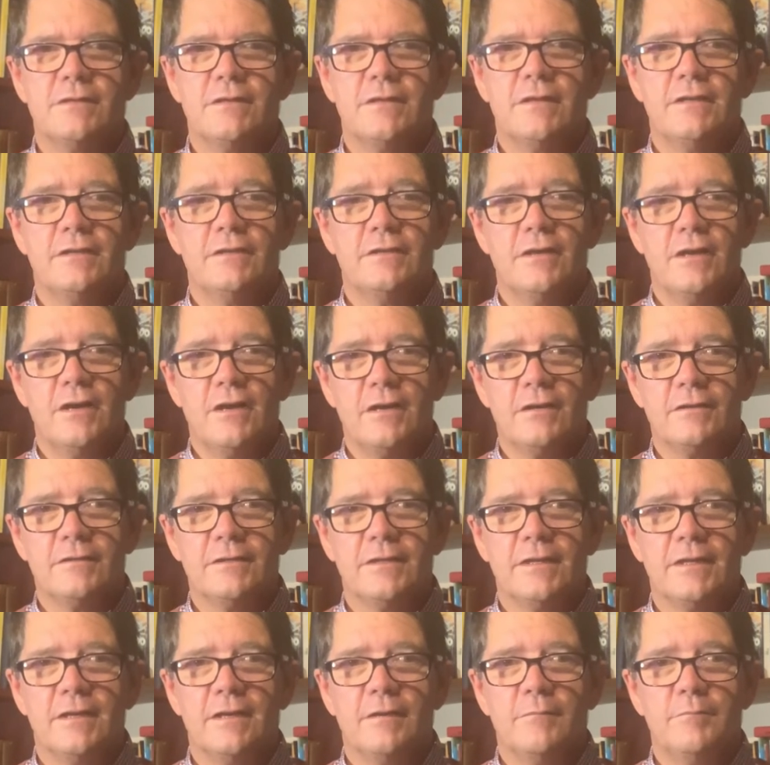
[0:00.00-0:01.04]
in
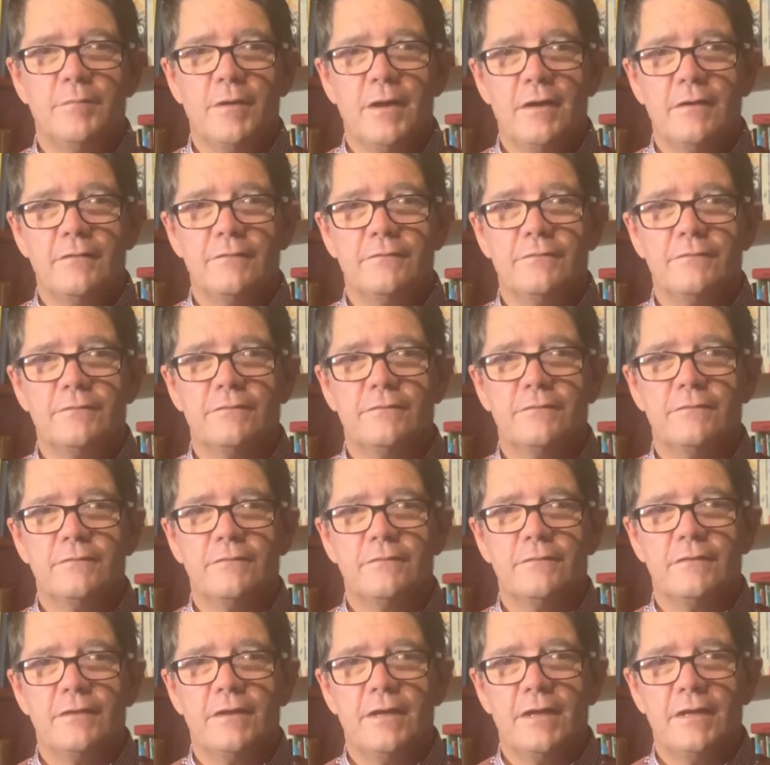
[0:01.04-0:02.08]
gardening above
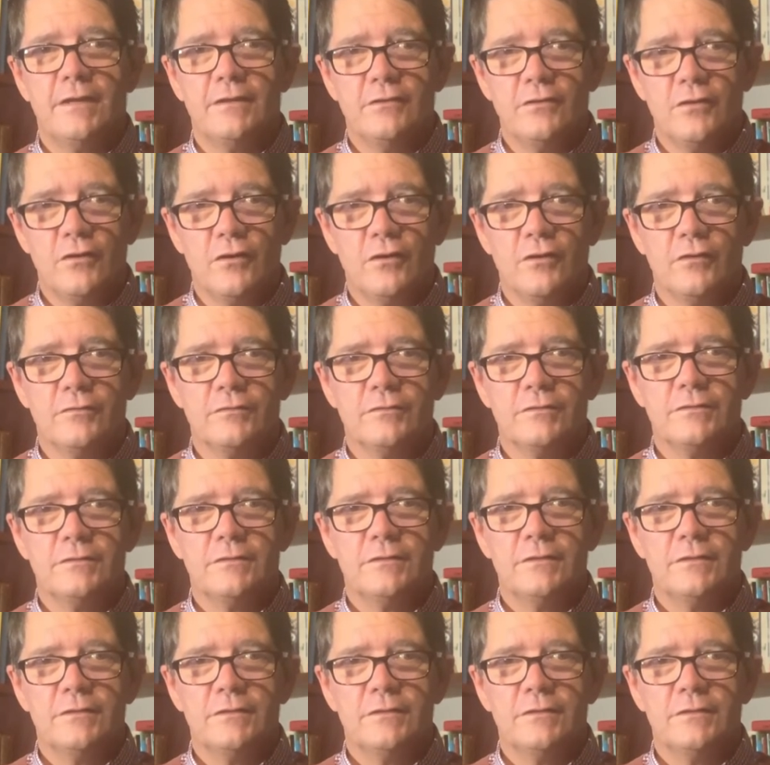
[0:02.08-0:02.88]
in God